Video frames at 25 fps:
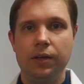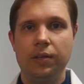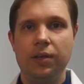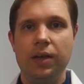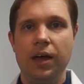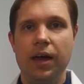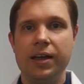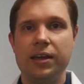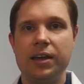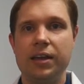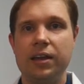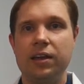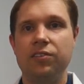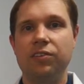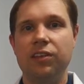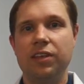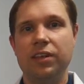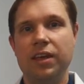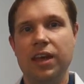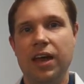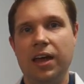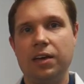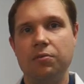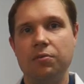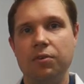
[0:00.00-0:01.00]
The idea is,
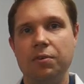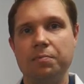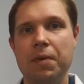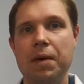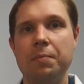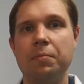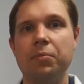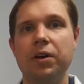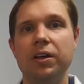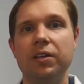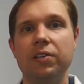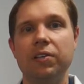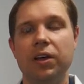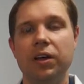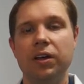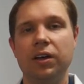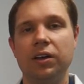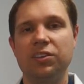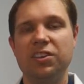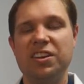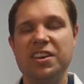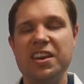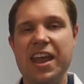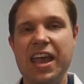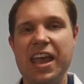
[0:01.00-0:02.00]
again, remembering the
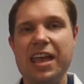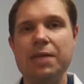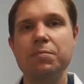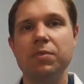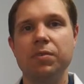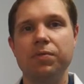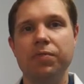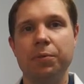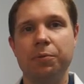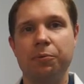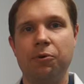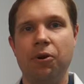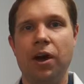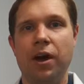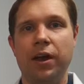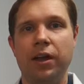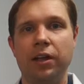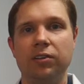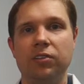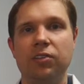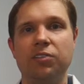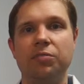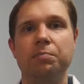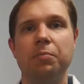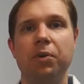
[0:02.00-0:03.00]
name of the
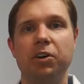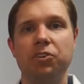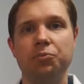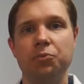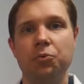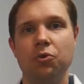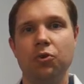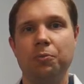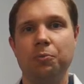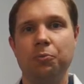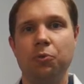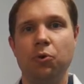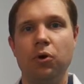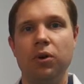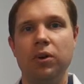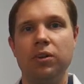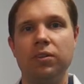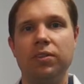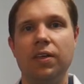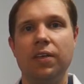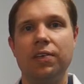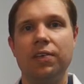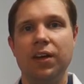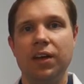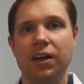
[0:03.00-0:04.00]
product is much more
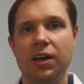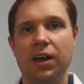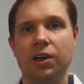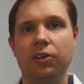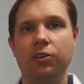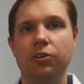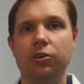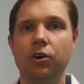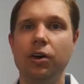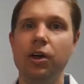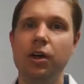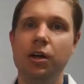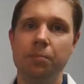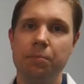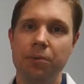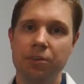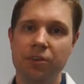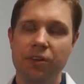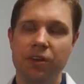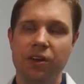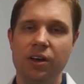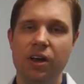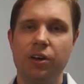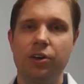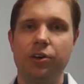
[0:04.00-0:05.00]
important than the color,
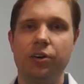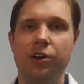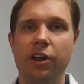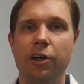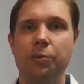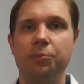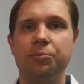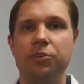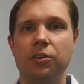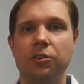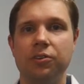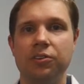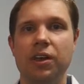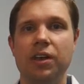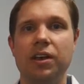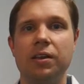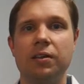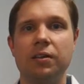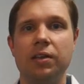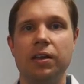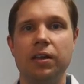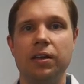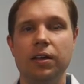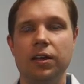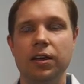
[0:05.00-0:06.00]
but the color helps us get
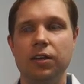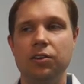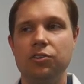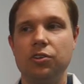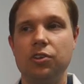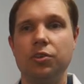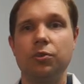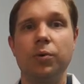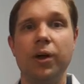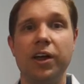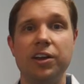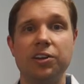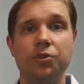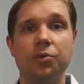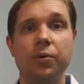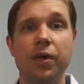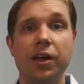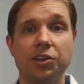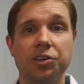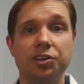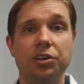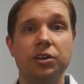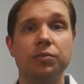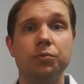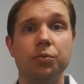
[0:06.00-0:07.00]
into the right
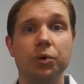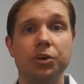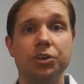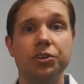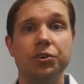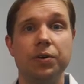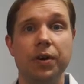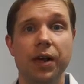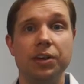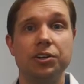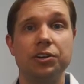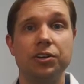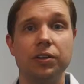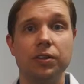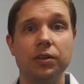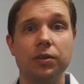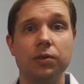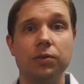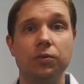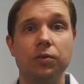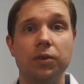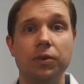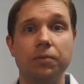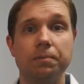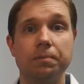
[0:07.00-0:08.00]
direction of what you're actually
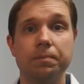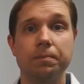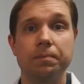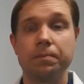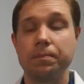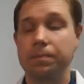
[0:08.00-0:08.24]
using.